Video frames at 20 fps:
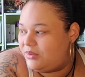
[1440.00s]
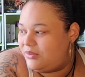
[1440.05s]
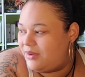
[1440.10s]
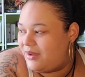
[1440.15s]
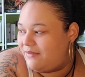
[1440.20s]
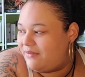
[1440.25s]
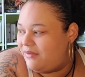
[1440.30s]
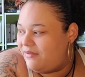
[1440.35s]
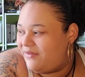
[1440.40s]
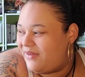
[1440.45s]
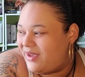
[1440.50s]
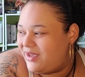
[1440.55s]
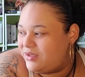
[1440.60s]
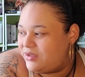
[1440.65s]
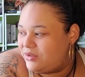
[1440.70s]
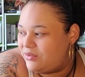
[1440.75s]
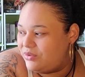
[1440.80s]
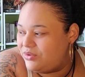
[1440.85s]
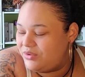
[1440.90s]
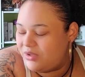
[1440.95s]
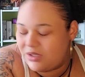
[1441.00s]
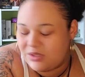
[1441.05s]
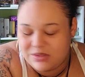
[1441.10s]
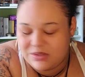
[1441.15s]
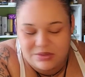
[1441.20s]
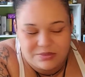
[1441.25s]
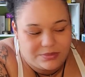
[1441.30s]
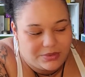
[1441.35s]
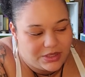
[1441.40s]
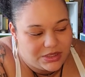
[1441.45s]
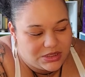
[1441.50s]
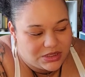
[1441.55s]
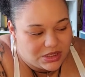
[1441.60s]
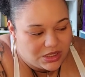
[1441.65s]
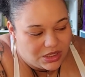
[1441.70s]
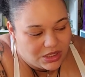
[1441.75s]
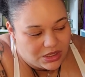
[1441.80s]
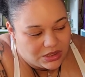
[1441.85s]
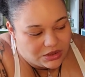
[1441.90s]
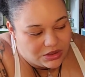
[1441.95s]
you have a vice. You drink too much.
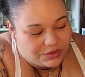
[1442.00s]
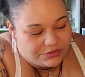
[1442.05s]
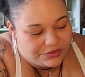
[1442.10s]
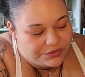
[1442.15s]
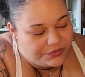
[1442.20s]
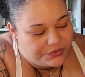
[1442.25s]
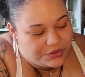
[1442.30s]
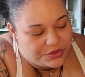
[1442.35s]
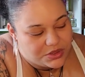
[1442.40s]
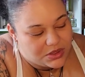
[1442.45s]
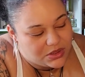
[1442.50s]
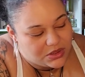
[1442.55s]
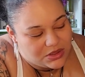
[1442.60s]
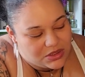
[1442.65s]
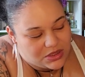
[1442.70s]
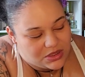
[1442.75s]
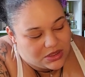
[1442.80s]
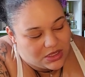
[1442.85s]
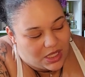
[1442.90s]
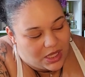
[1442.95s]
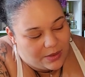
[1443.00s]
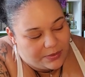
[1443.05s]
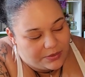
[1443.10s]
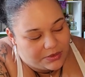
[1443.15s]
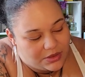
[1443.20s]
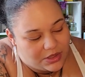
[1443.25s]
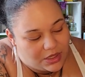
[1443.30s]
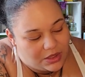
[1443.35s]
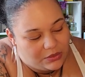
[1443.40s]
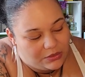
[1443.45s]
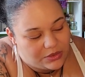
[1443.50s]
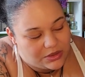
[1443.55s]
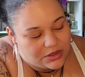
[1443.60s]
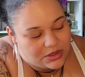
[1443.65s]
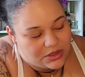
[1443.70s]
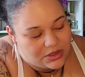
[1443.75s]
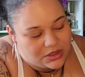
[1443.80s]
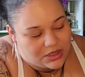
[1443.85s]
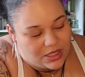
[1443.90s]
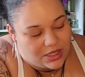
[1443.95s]
You're refusing to stop. You're not going
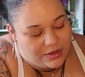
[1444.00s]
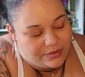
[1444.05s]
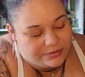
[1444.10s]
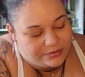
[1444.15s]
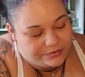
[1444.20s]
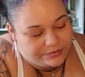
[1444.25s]
to stop.